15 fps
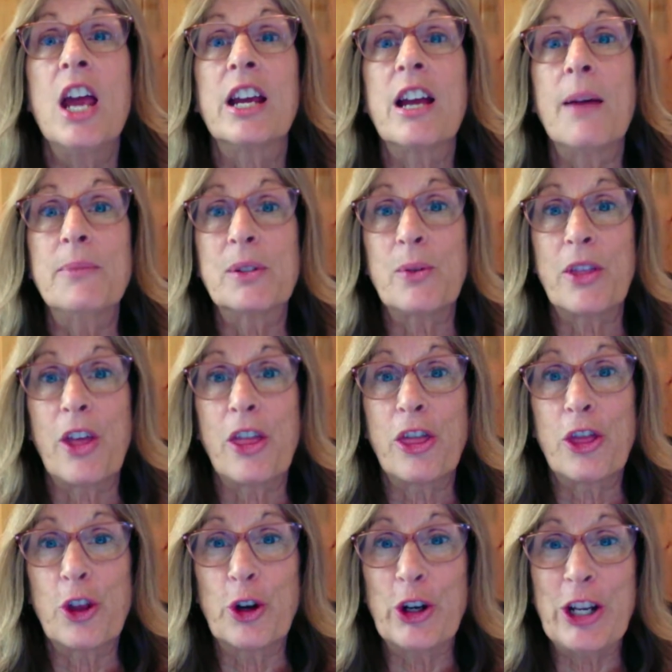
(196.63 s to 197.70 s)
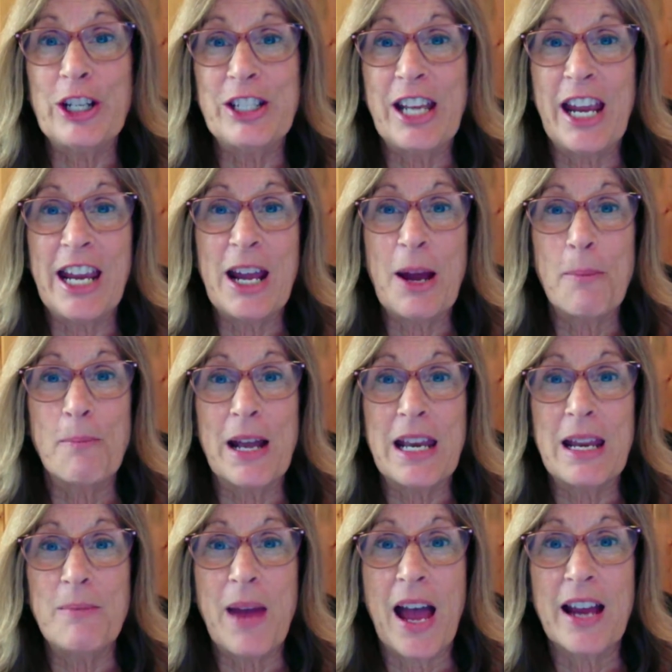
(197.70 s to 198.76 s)
Comes with a 30-day
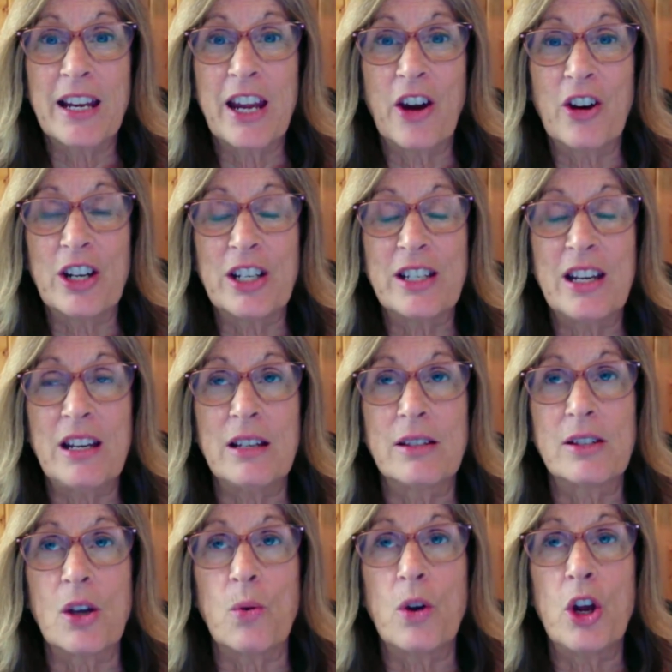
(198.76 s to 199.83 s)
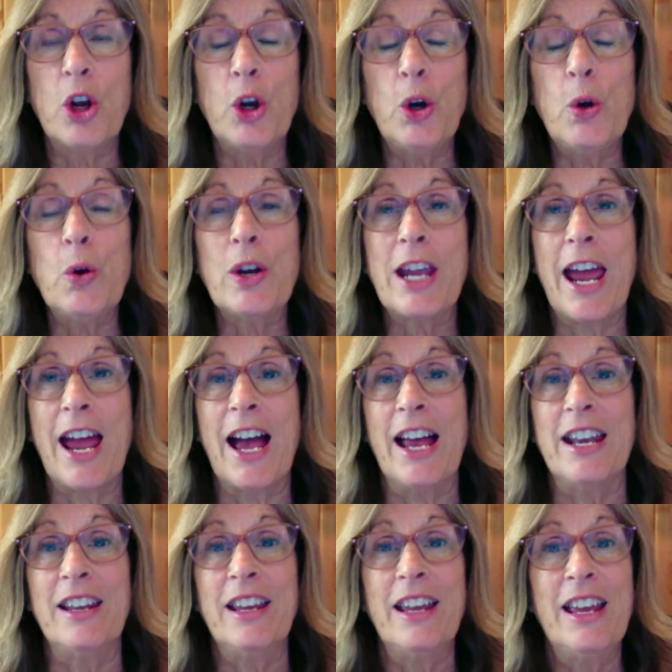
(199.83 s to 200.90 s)
money-back guarantee. So who
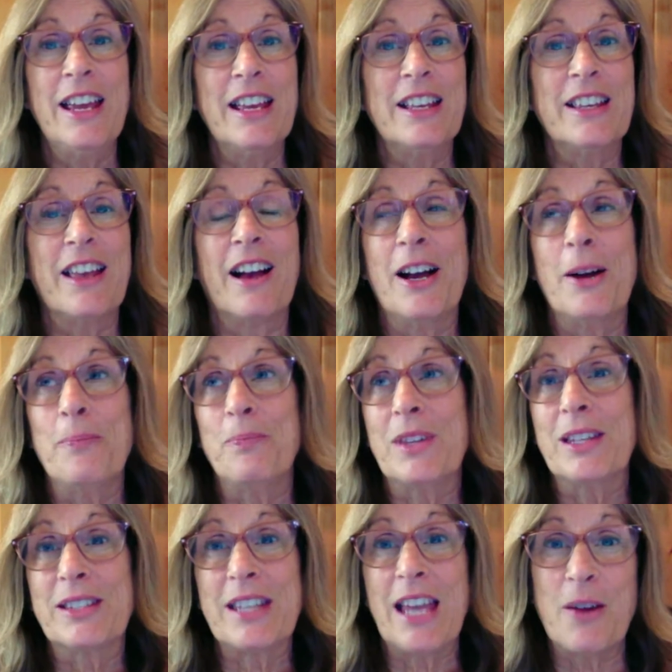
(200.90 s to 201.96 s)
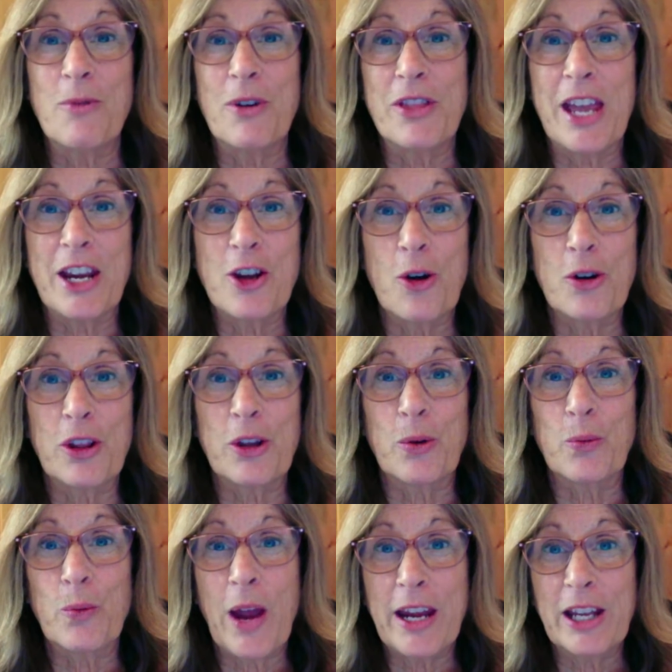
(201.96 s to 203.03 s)
can say when they go to the
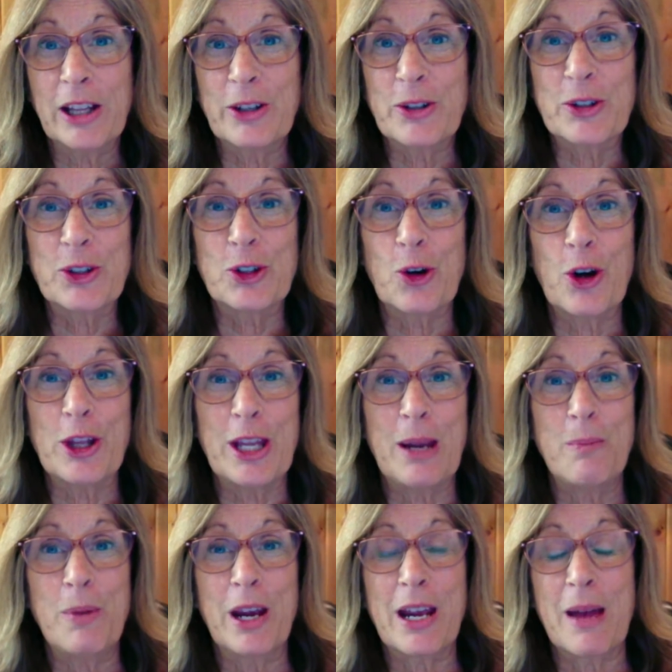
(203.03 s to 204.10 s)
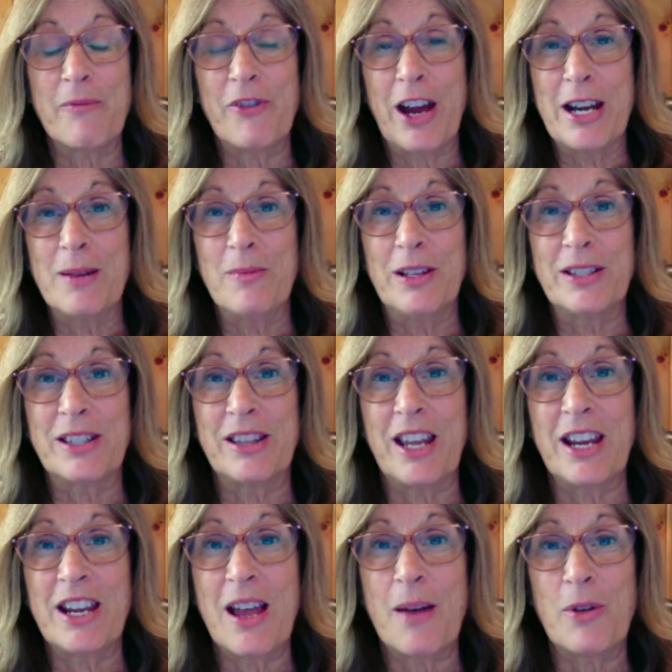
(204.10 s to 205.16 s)
regular store and they pick up vitamins that
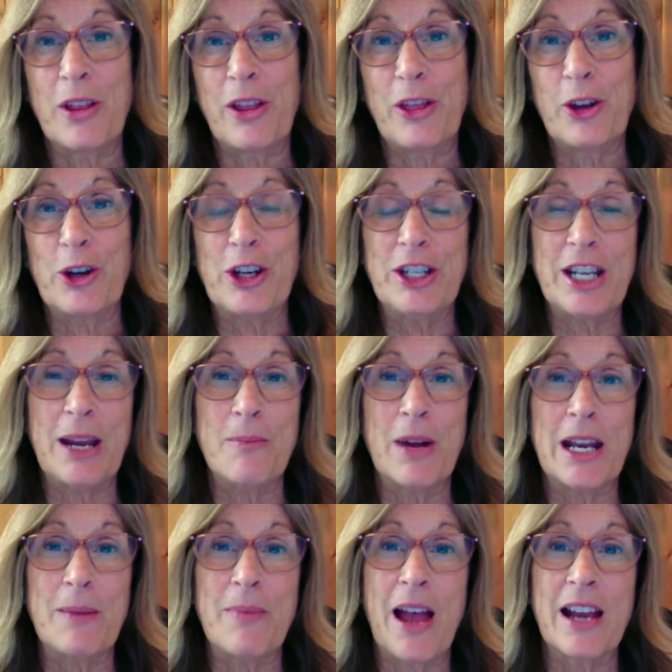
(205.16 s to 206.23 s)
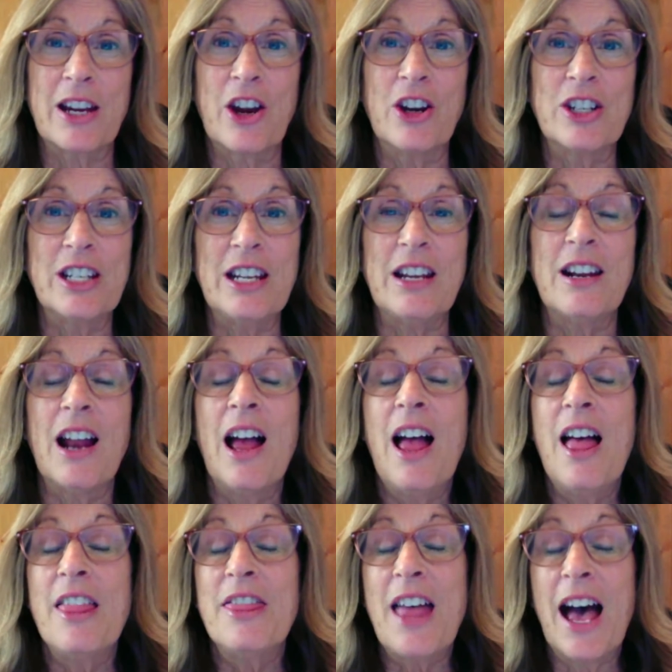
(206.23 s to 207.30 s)
they come with a 30-day money-back guarantee?
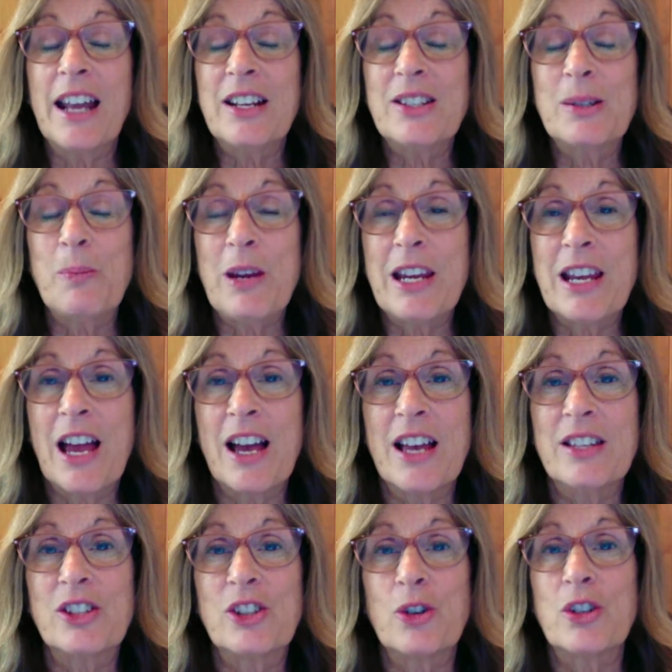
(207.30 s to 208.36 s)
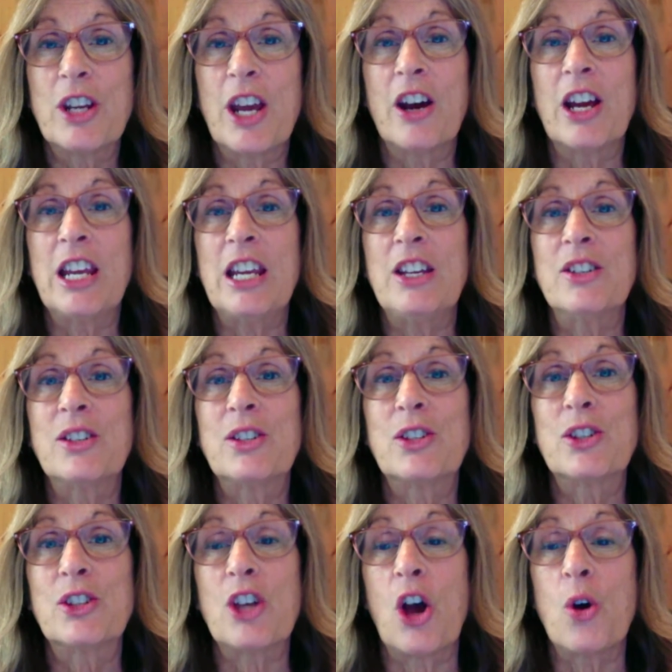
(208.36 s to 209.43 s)
That is because doTERRA is
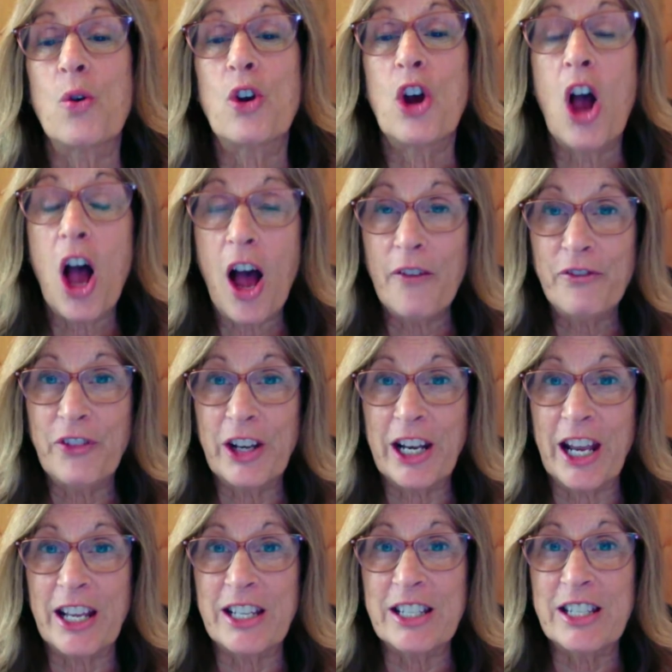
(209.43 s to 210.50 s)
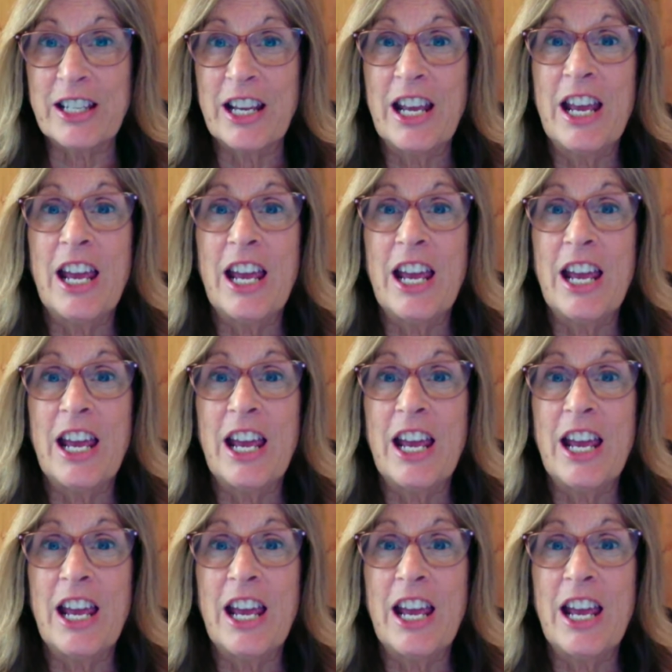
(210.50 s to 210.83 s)
so confident